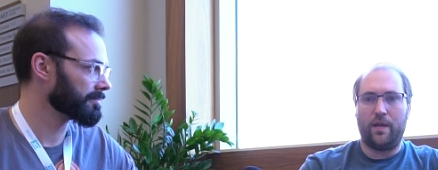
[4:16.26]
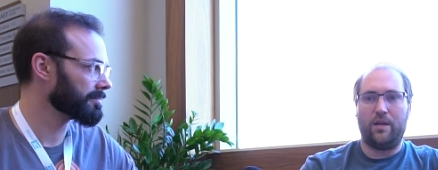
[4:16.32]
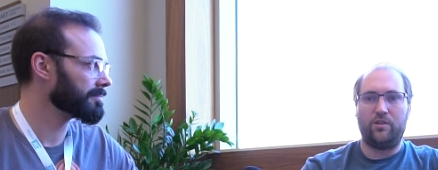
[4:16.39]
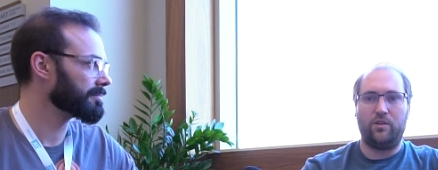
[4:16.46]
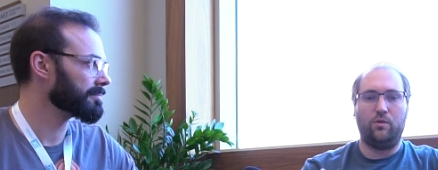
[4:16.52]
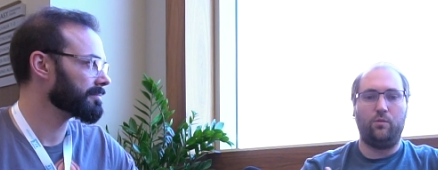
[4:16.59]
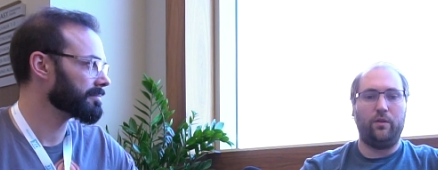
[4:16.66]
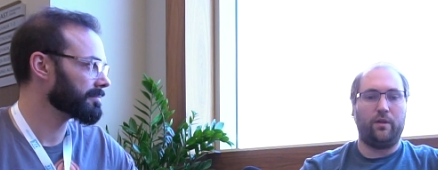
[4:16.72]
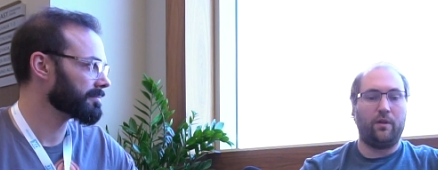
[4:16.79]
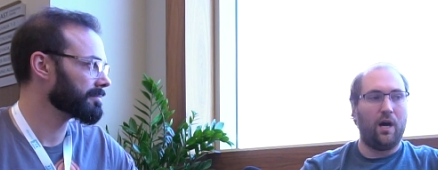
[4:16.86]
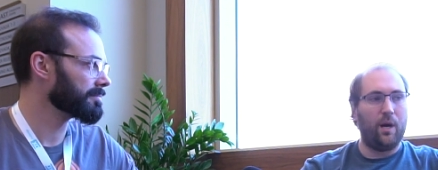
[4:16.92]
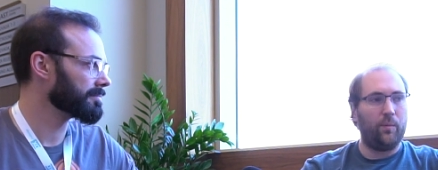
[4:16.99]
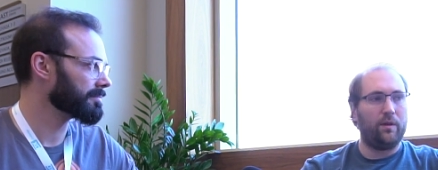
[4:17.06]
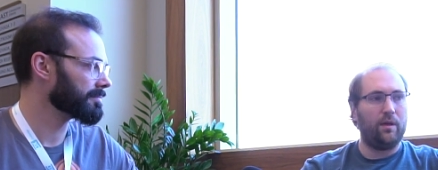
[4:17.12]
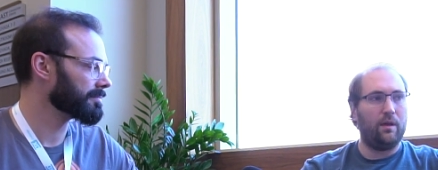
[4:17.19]
Speaker 1: actually do really
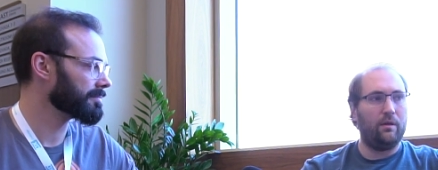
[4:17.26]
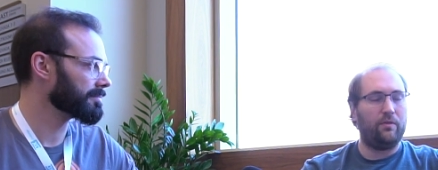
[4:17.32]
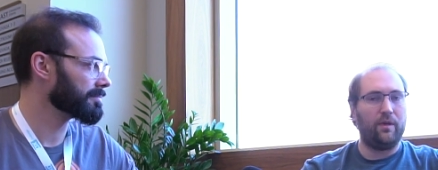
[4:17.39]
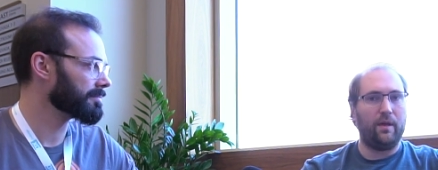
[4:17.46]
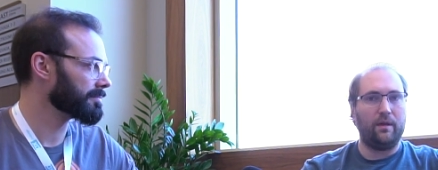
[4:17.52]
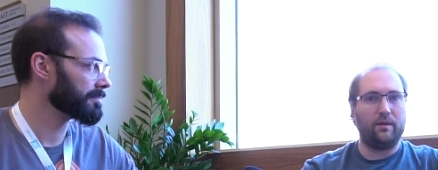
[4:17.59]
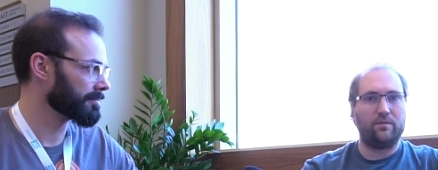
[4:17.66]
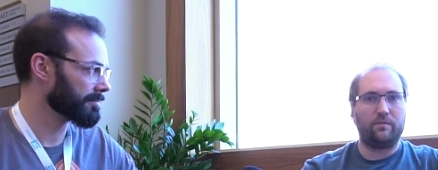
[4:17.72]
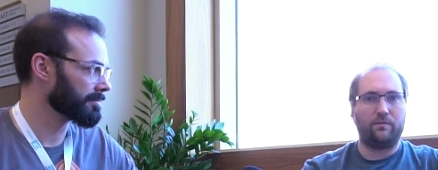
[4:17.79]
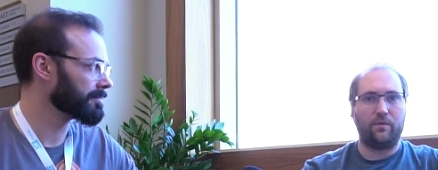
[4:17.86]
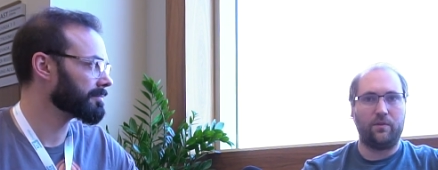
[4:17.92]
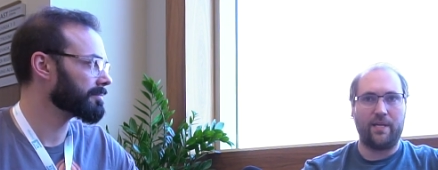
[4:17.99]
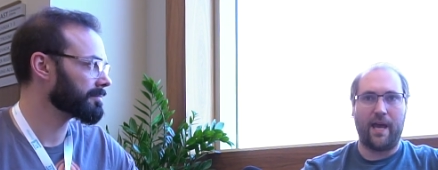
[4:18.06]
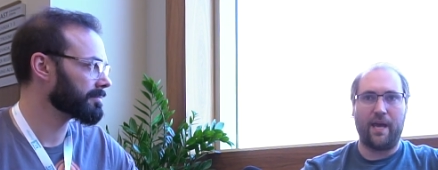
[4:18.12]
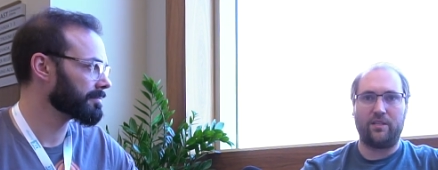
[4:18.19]
complicated things
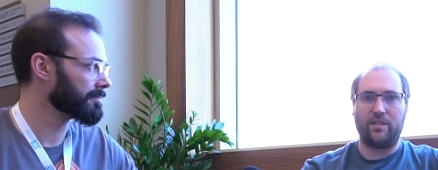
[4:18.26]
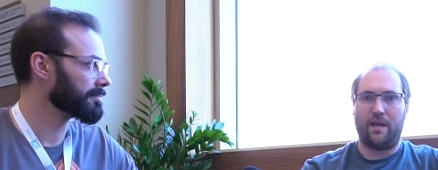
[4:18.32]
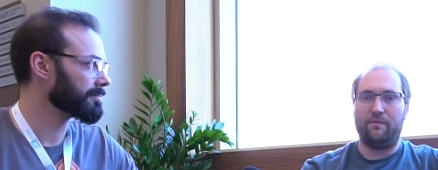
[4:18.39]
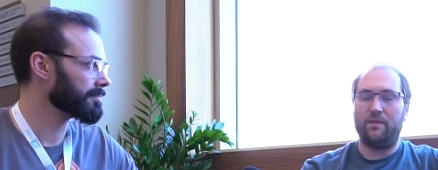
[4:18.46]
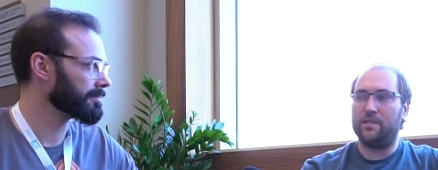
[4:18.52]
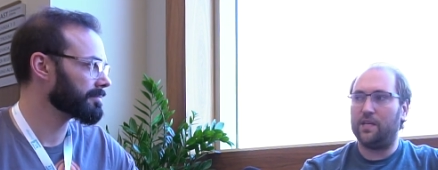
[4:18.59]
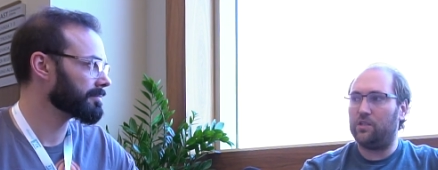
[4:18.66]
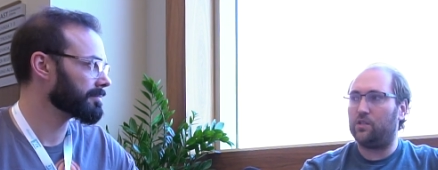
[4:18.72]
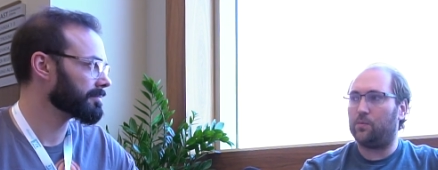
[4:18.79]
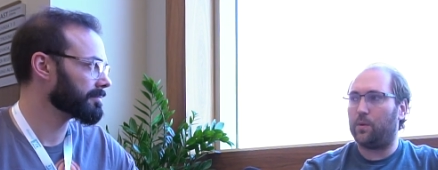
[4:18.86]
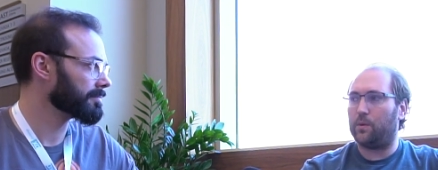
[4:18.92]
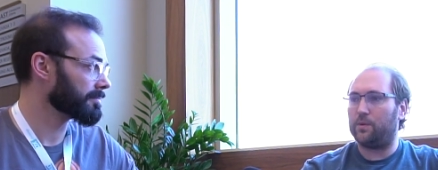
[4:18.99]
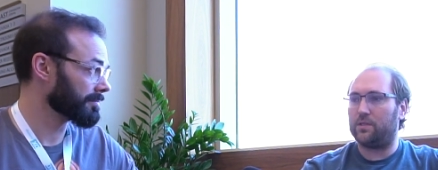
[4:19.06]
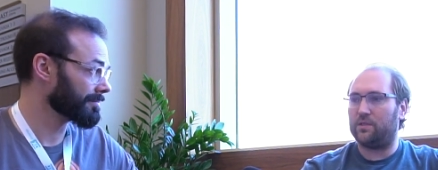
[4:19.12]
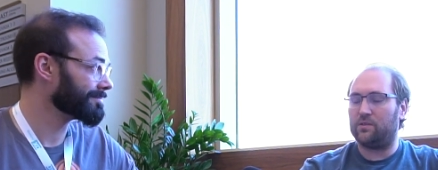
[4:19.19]
for tax advantageous
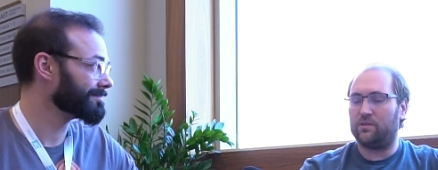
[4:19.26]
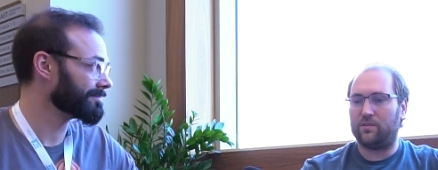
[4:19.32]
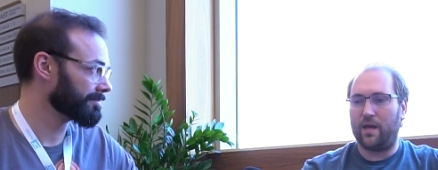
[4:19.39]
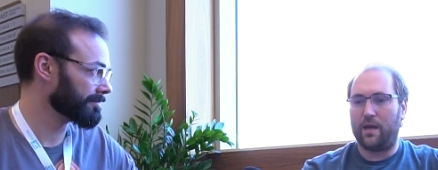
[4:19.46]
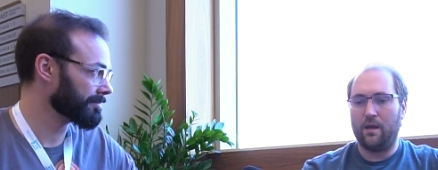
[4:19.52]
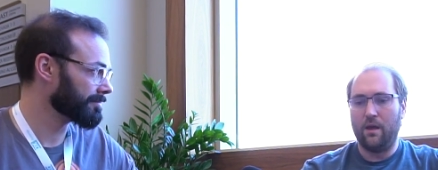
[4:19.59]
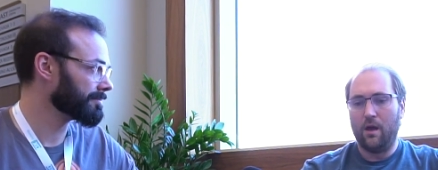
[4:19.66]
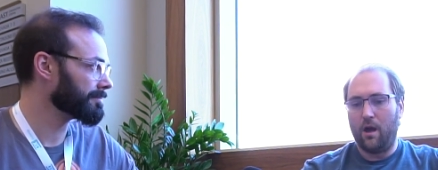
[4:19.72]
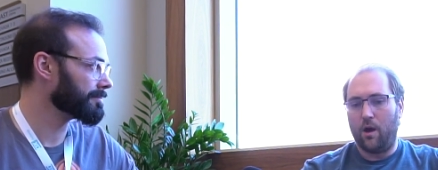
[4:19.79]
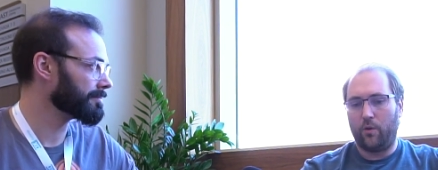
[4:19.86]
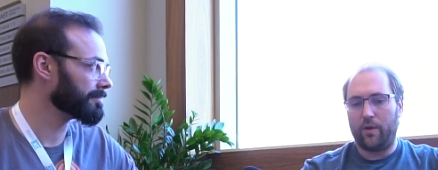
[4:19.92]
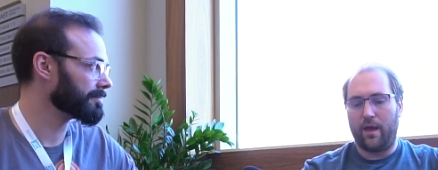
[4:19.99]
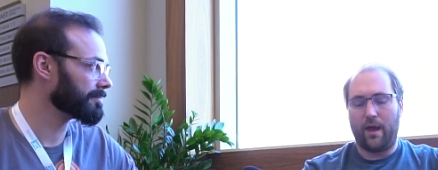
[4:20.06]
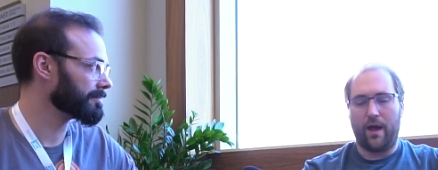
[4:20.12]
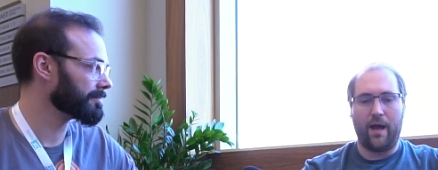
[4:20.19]
purposes and say,
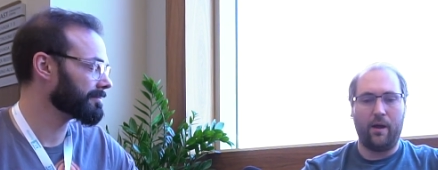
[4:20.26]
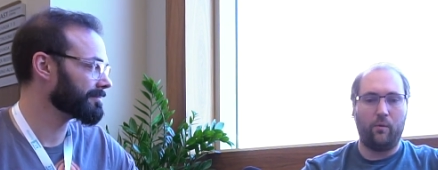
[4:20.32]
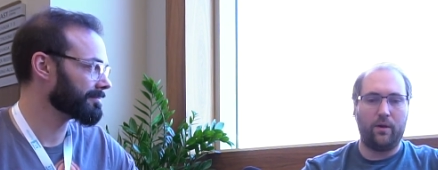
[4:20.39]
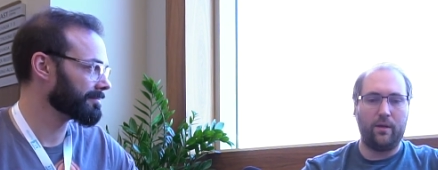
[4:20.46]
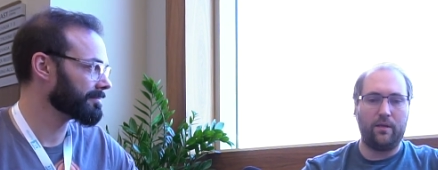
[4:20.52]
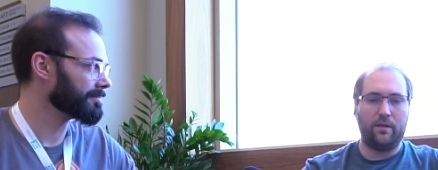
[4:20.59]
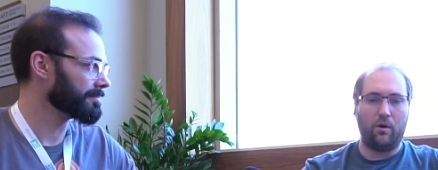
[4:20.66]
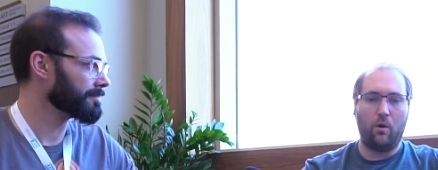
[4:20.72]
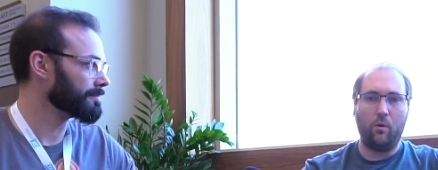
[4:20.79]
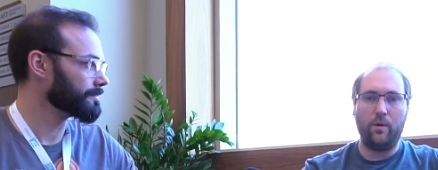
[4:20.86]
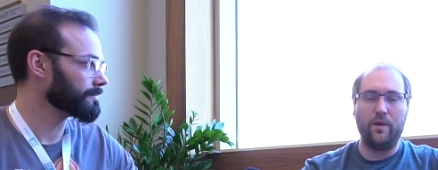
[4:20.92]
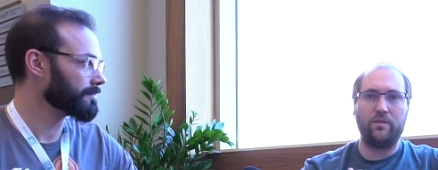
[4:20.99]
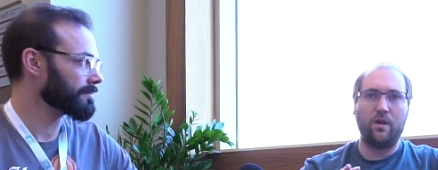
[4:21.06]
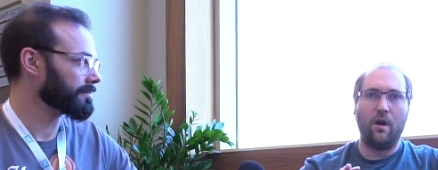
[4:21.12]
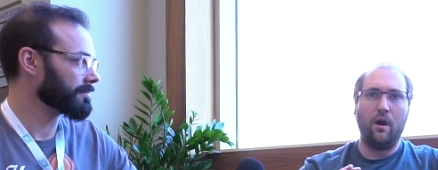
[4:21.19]
okay, I want to always